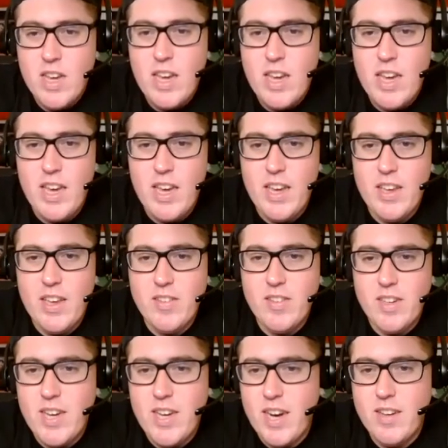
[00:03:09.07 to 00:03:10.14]
is the
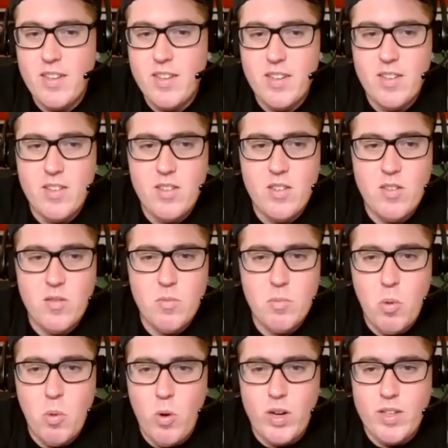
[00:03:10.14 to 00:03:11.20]
Texans
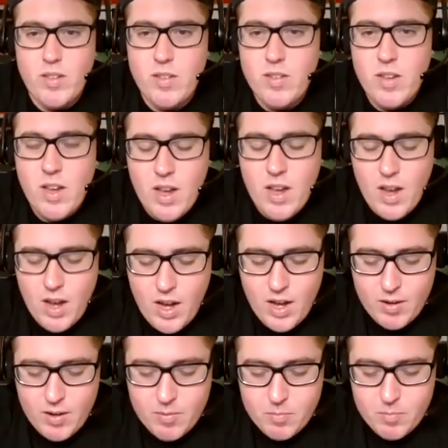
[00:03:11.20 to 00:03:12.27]
points.
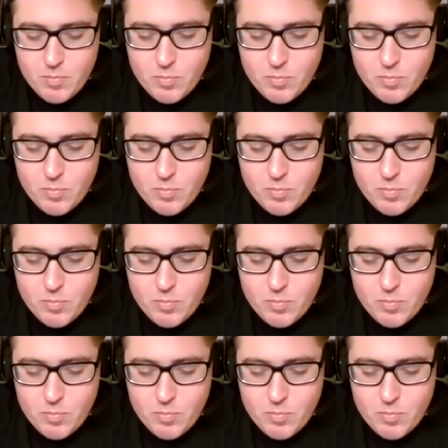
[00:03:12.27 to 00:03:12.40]
I